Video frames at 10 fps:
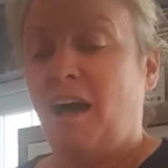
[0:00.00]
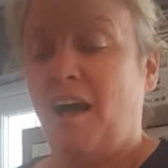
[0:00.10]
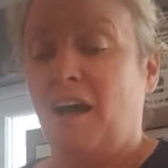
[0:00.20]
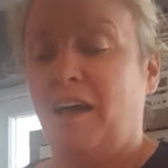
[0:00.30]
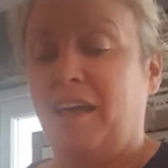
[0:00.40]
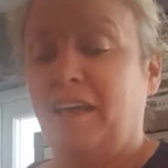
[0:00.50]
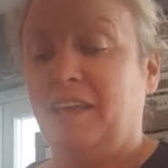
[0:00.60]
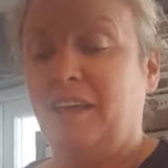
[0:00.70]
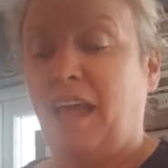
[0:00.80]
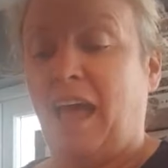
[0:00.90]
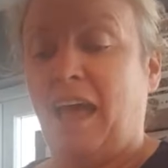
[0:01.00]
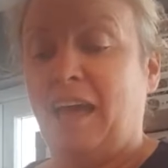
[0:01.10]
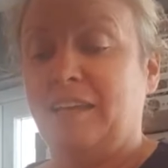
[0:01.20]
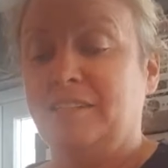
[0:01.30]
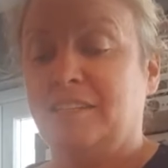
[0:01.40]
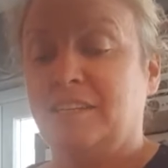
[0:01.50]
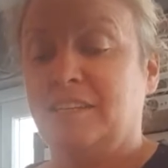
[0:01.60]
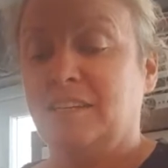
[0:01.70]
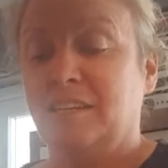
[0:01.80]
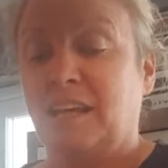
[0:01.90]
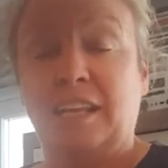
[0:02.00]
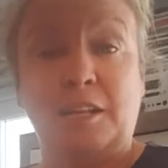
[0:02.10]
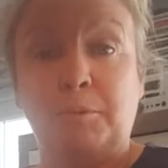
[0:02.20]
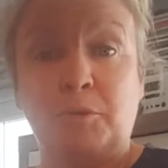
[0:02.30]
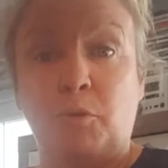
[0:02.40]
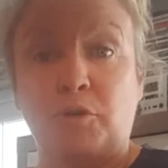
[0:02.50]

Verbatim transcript: I add a little bit of